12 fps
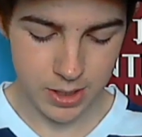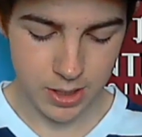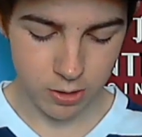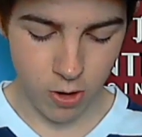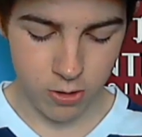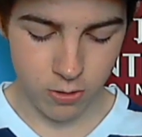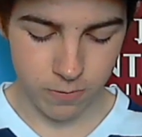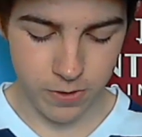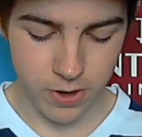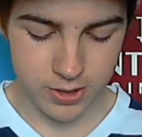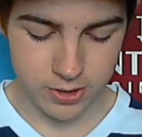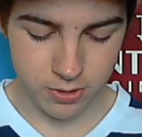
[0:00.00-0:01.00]
Connor
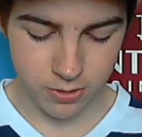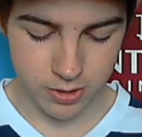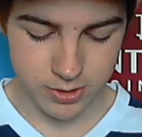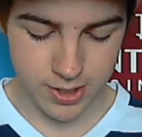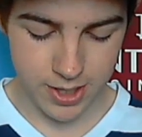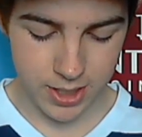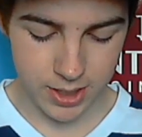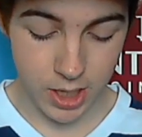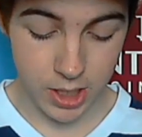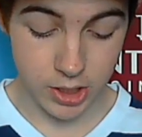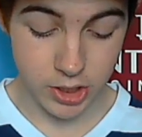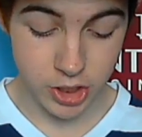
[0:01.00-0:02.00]
Foster saying
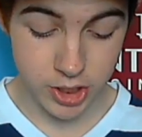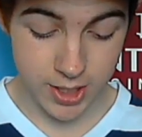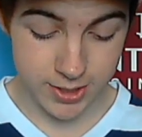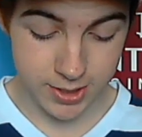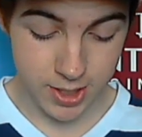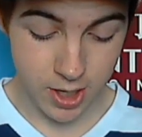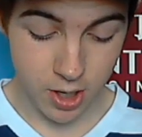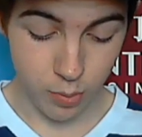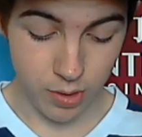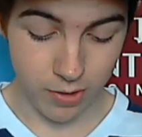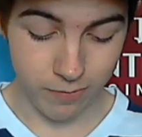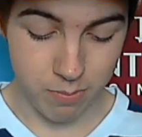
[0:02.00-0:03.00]
shit.
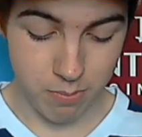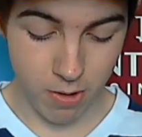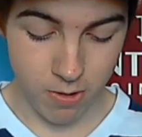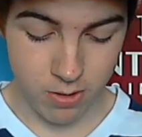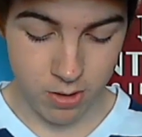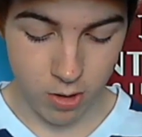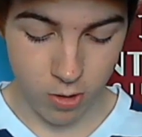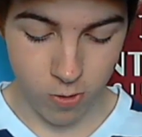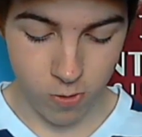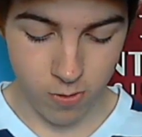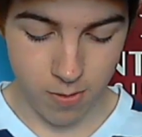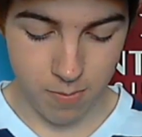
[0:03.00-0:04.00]
We have Martin
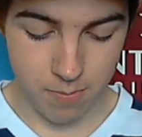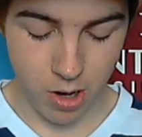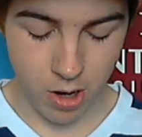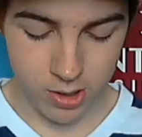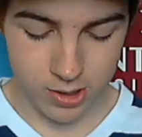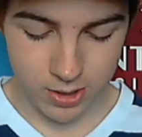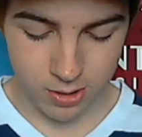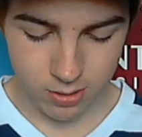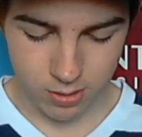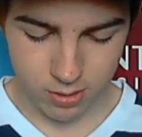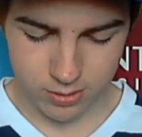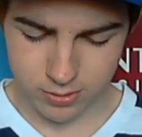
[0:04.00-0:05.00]
O'Mahony,
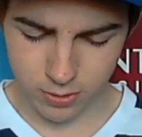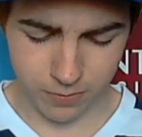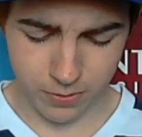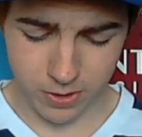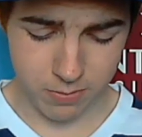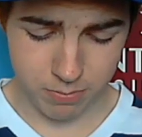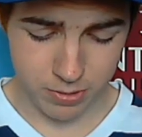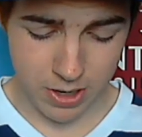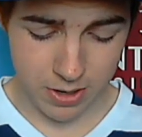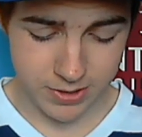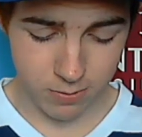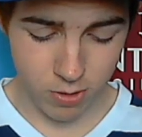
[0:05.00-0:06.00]
sorry if I
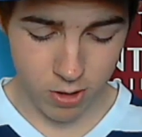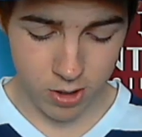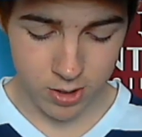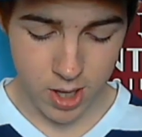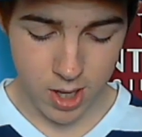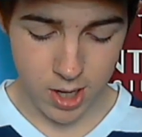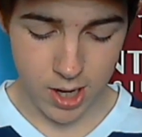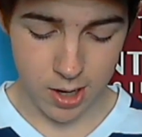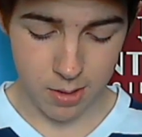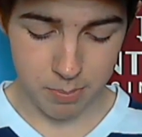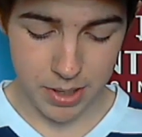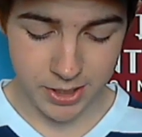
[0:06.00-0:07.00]
pronounced that wrong.
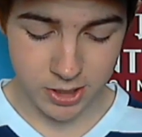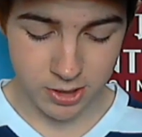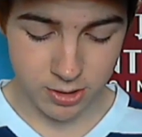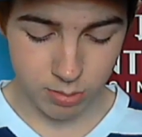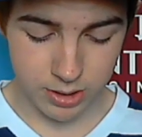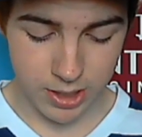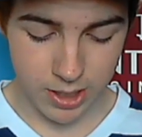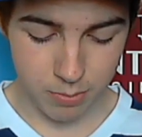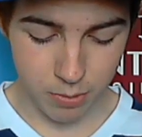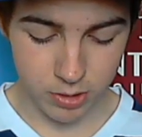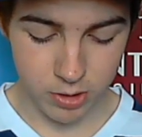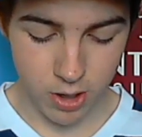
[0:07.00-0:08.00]
Patience with
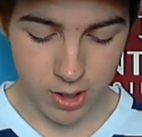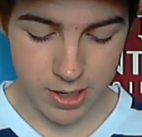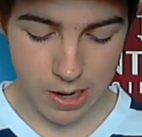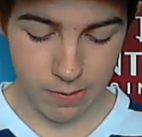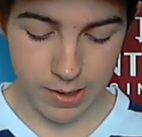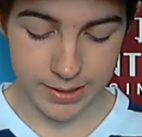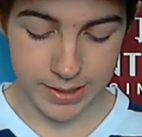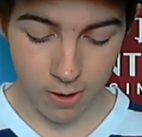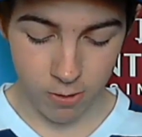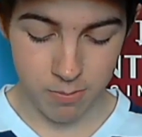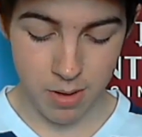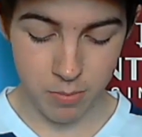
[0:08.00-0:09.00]
Lambert gone now. I
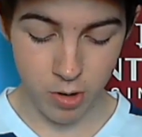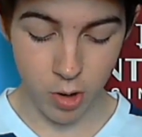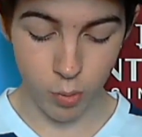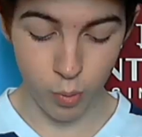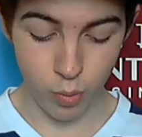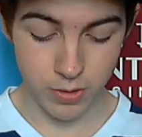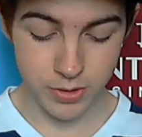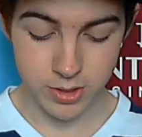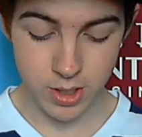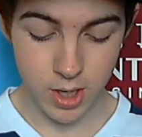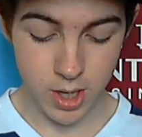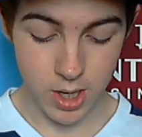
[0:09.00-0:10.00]
can't remember a
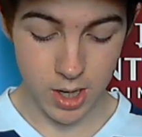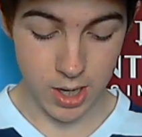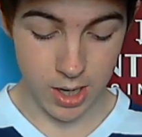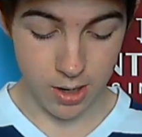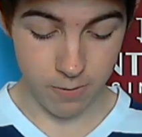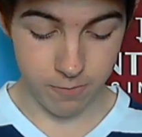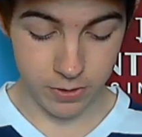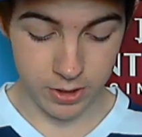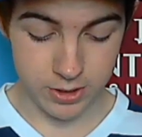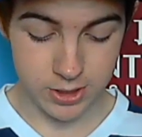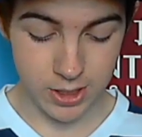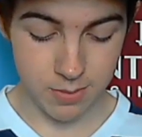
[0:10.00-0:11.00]
worse
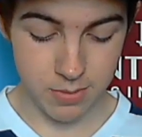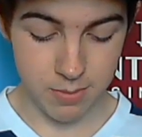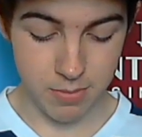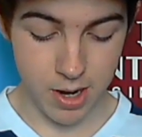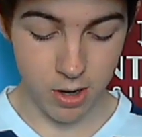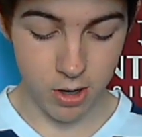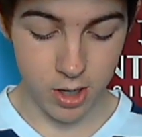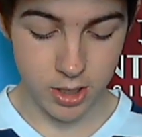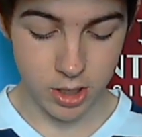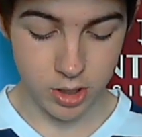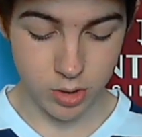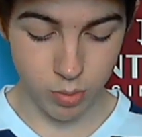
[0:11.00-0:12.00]
Villa team in my
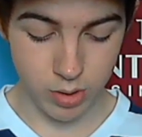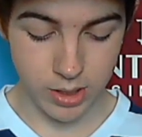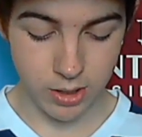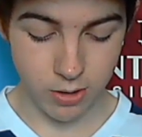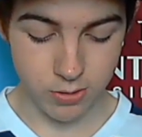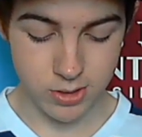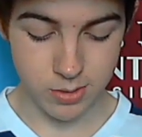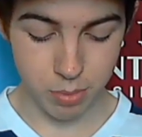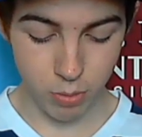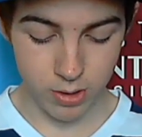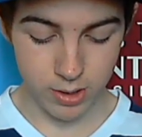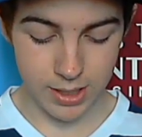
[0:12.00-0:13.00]
odd 20 years
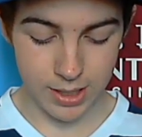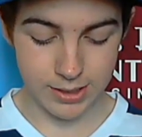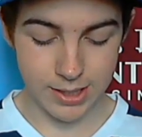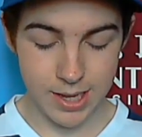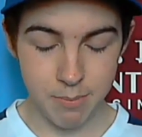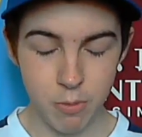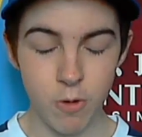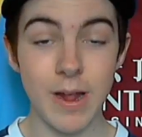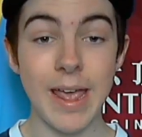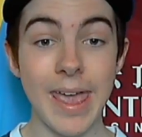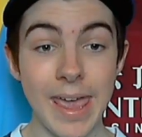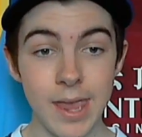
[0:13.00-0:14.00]
supporting Lambert
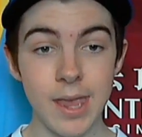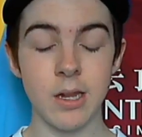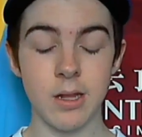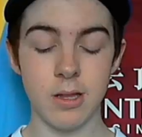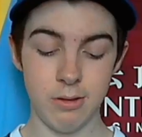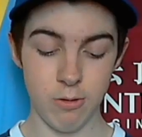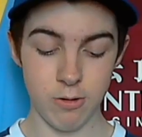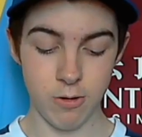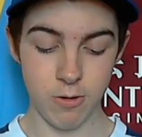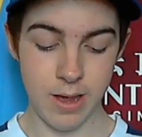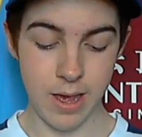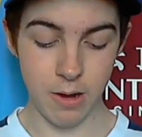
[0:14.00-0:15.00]
and
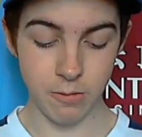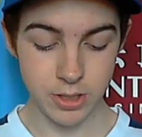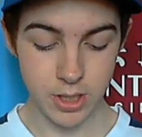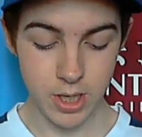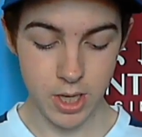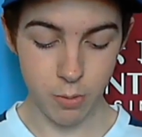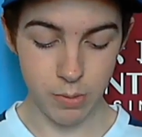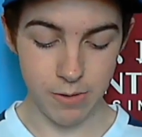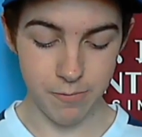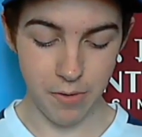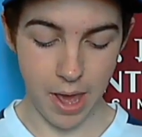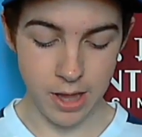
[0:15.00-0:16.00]
Lerner out. We
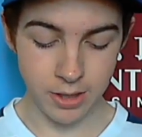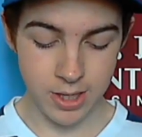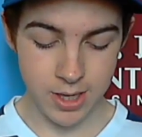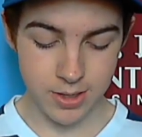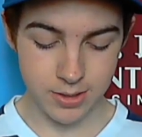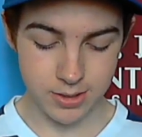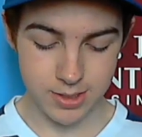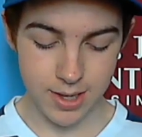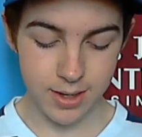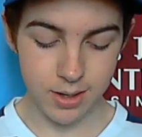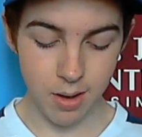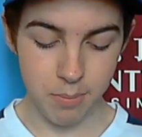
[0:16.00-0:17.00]
have Elliott
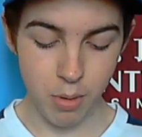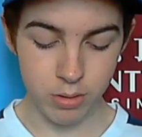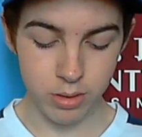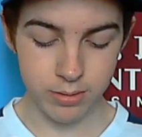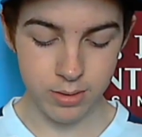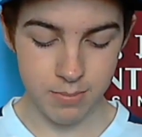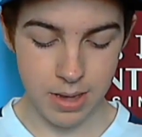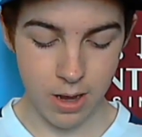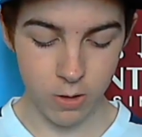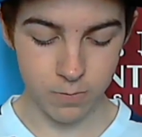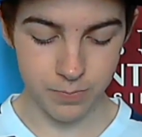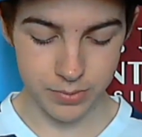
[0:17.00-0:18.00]
saying both of them
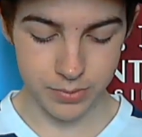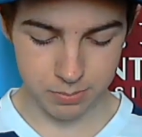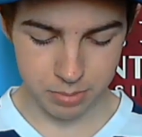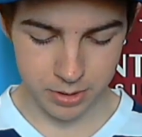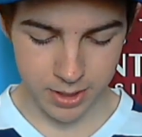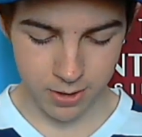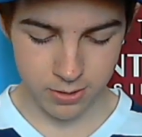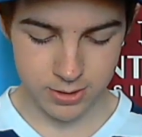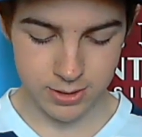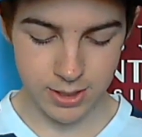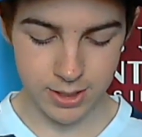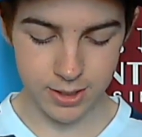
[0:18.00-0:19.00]
out. The players
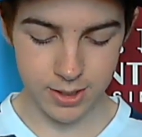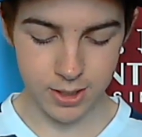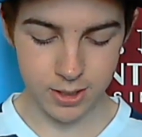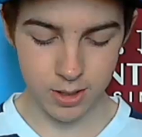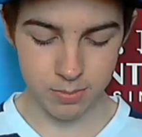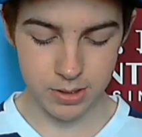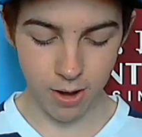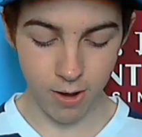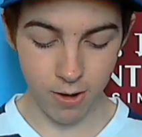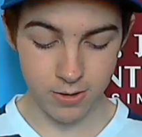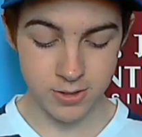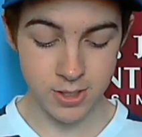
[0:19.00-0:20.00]
need to kick up the
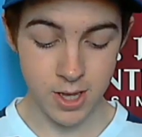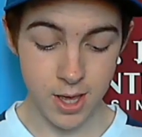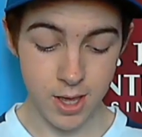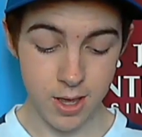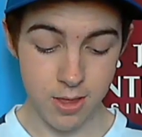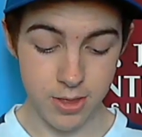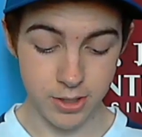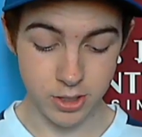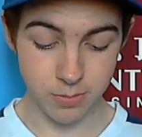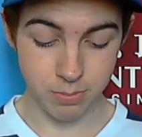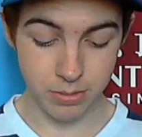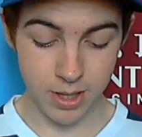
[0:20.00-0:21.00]
arse. They
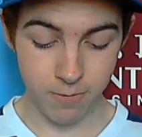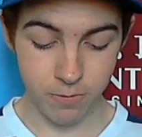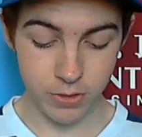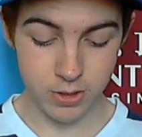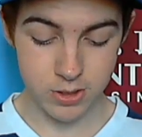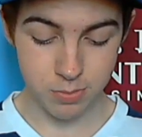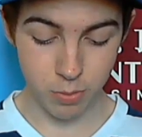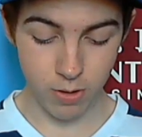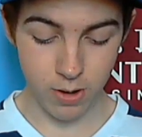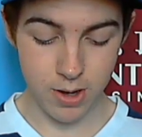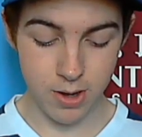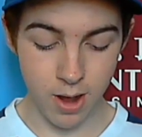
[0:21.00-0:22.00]
should play for the
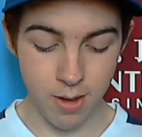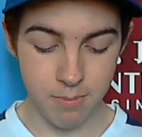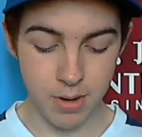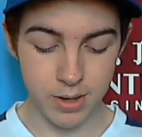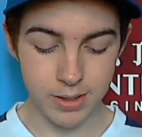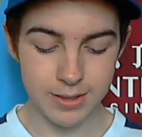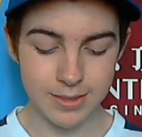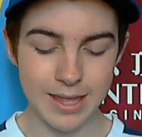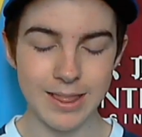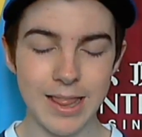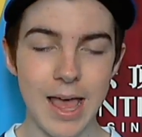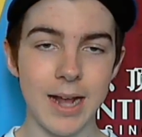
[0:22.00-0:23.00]
sport, not money. They
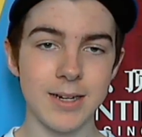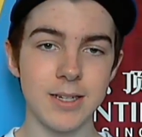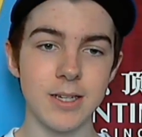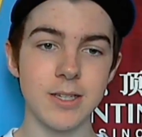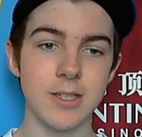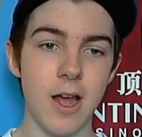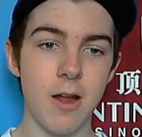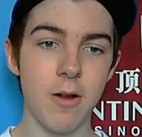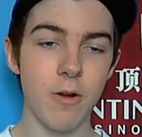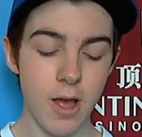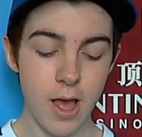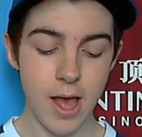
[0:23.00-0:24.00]
lack
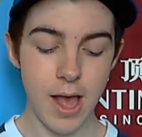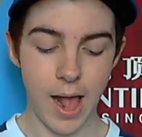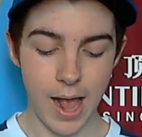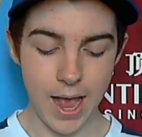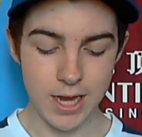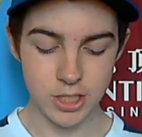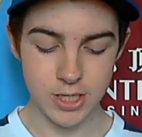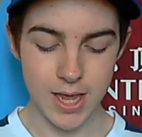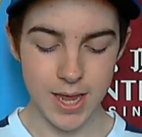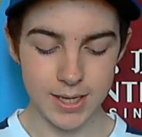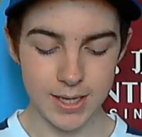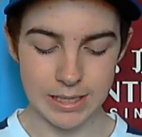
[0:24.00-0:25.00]
desire.
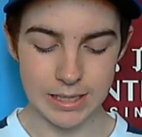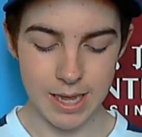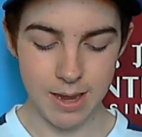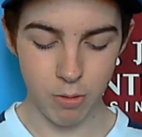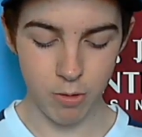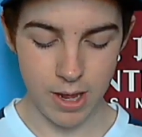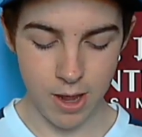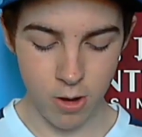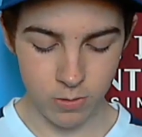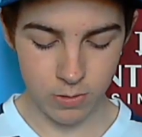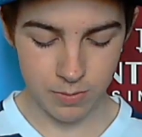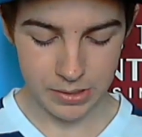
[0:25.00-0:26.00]
Hashtag Lambert out.